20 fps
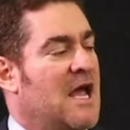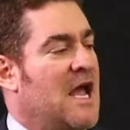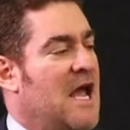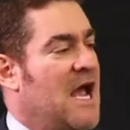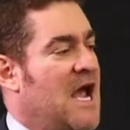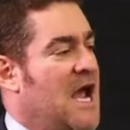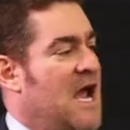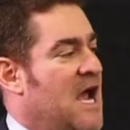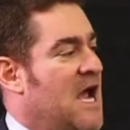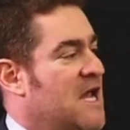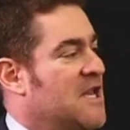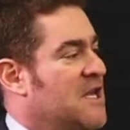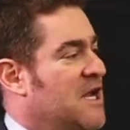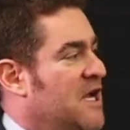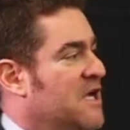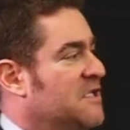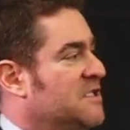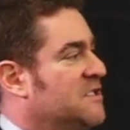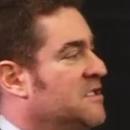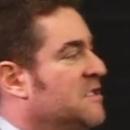And
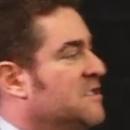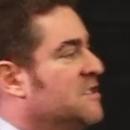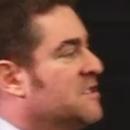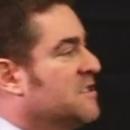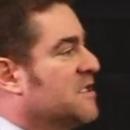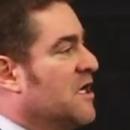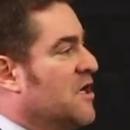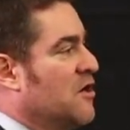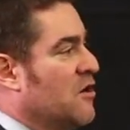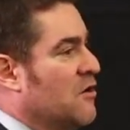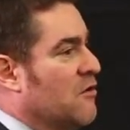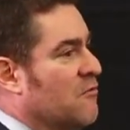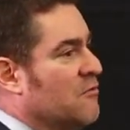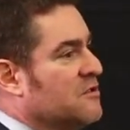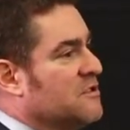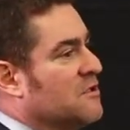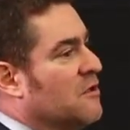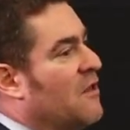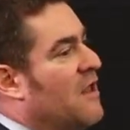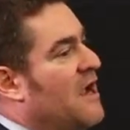Nancy Skinner
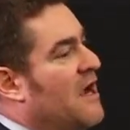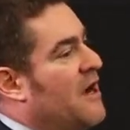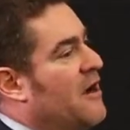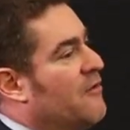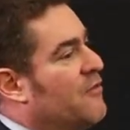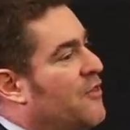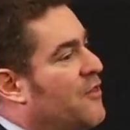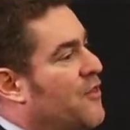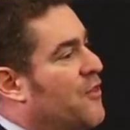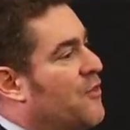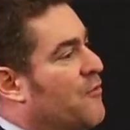was allowed